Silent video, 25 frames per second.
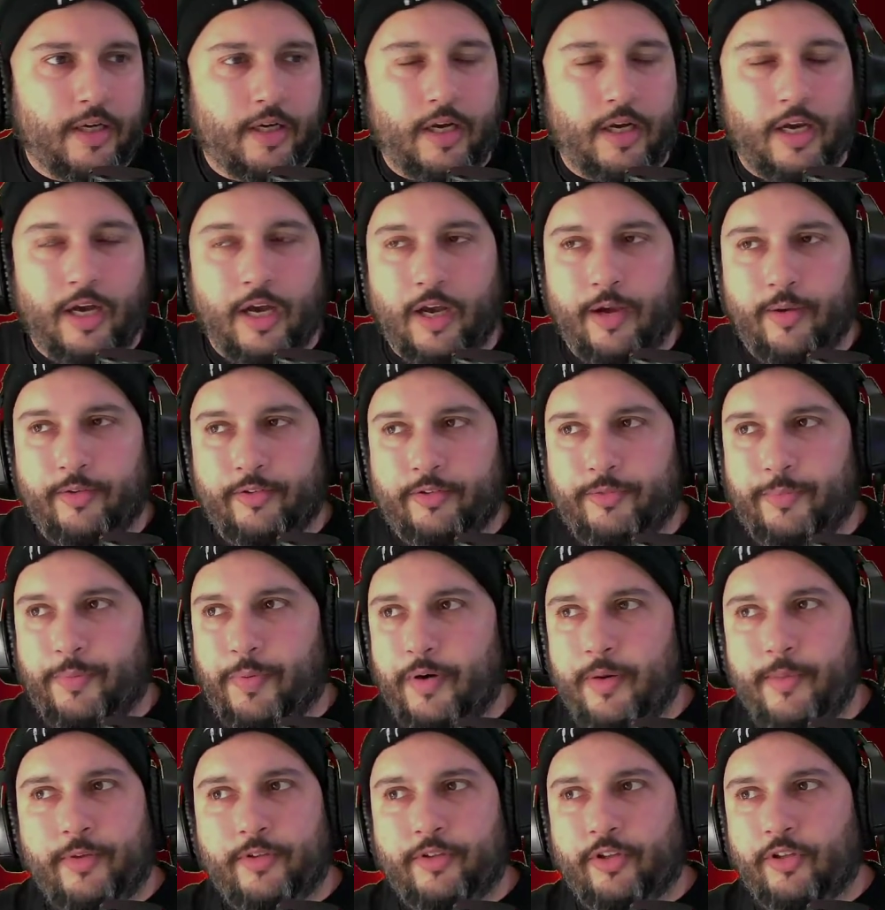It's
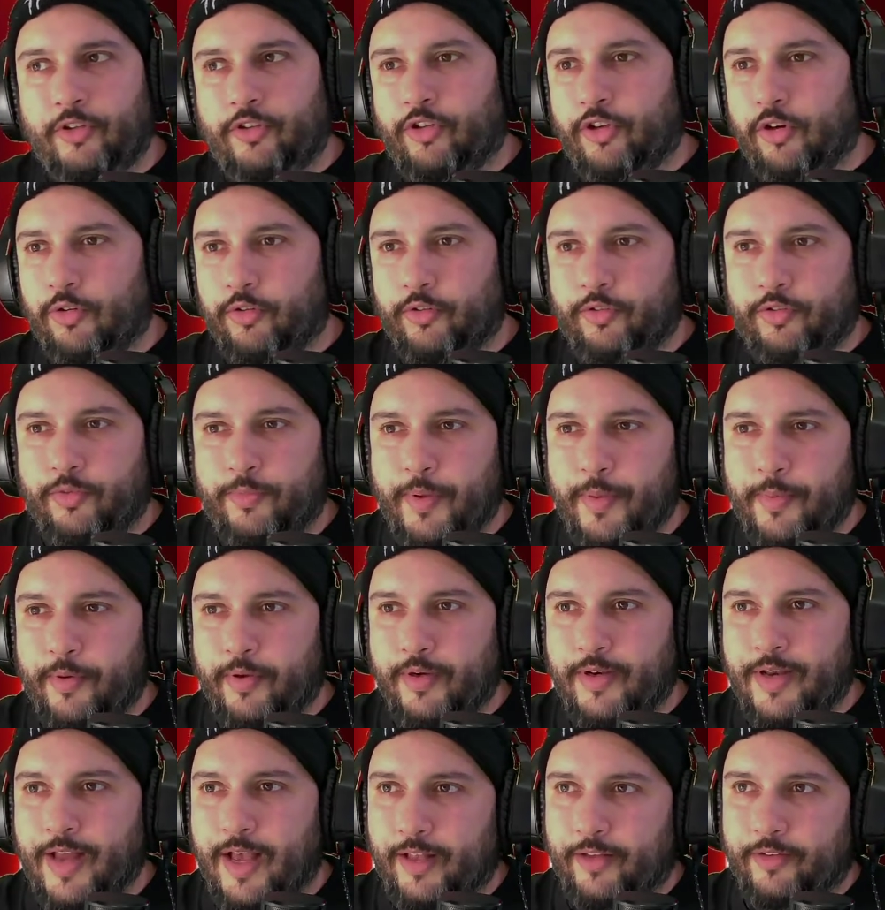pretty much a tone to people
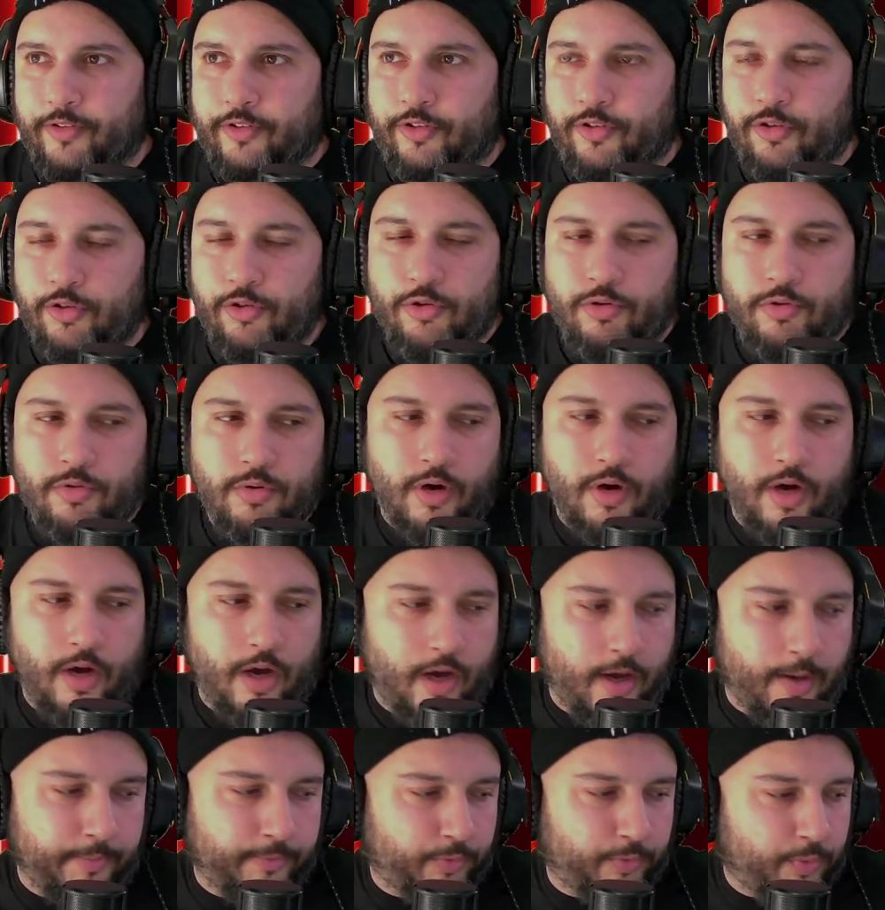not to
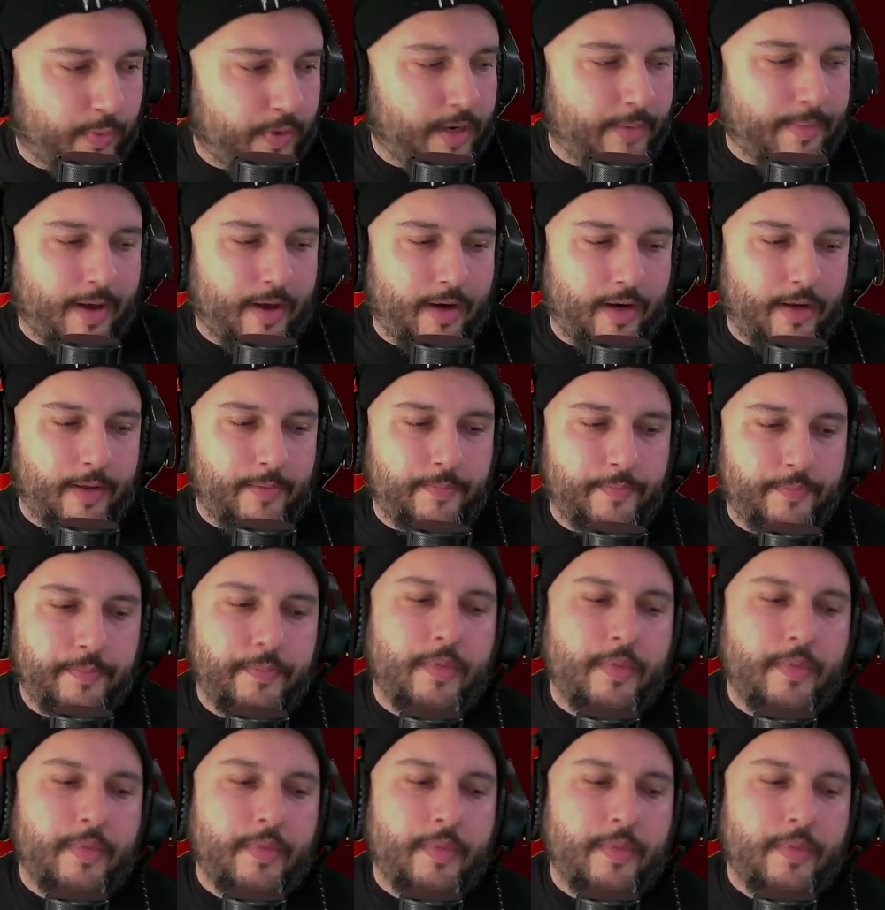tweet about it.